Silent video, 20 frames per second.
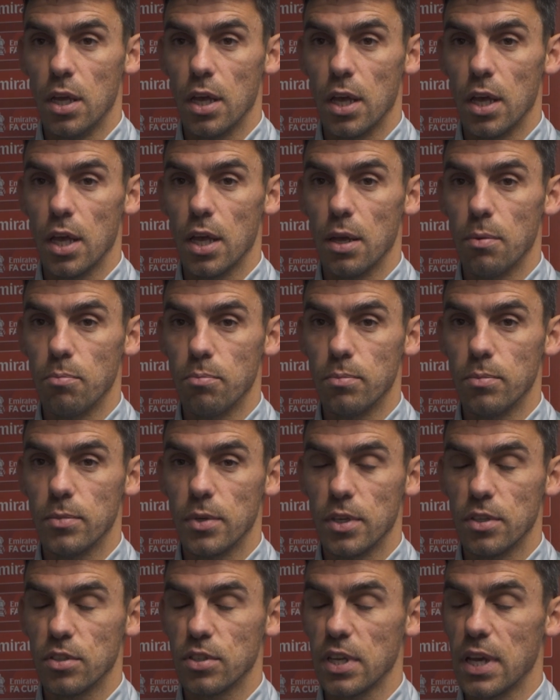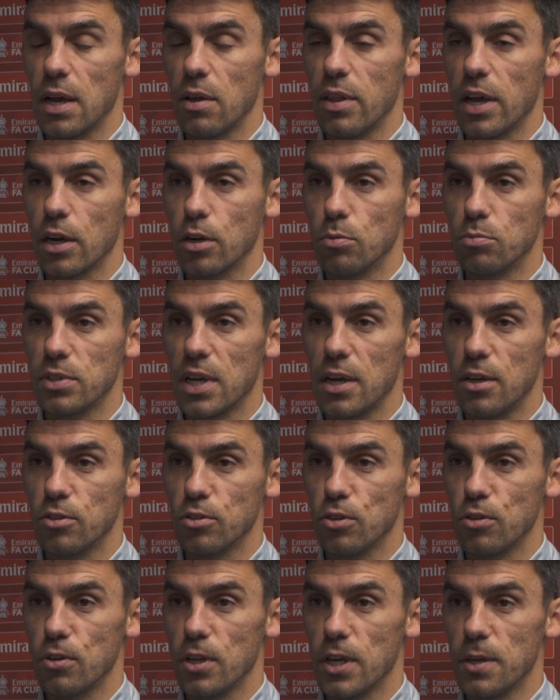and see how that comes out on
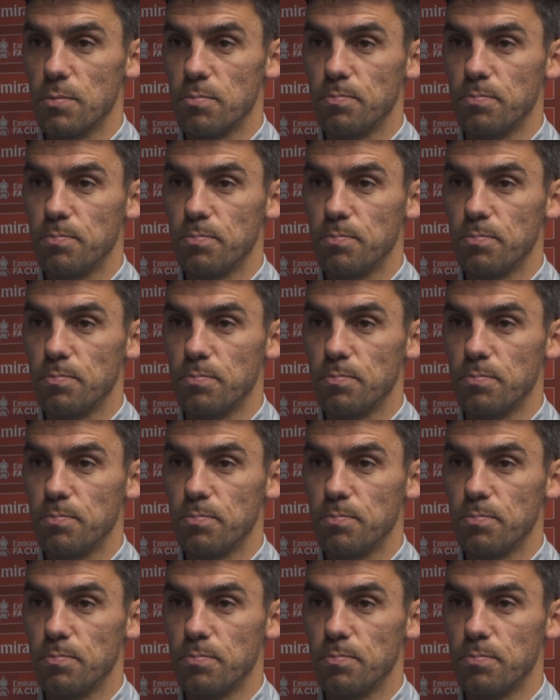Sunday.